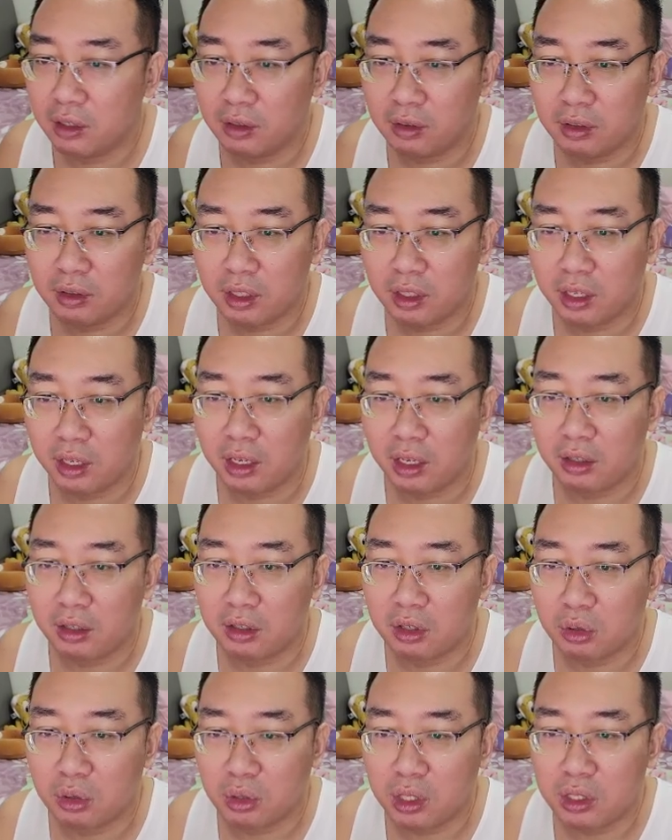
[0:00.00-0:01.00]
Yeah,
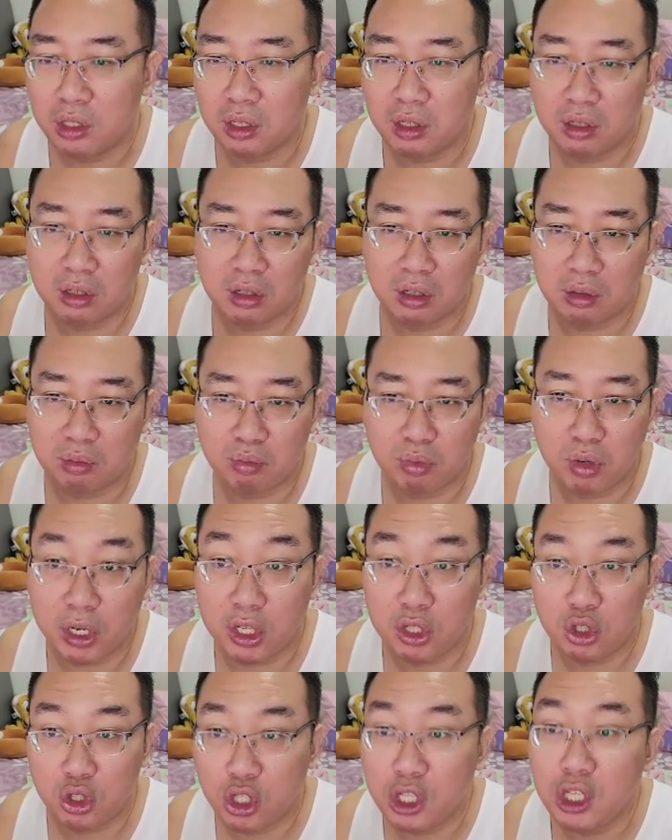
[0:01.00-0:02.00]
so this is a
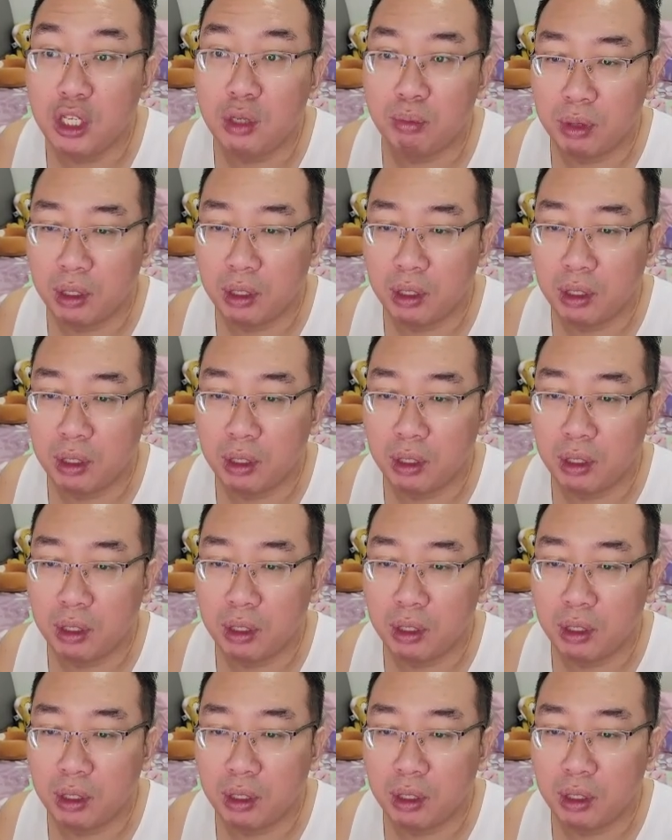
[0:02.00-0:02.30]
pretty cheap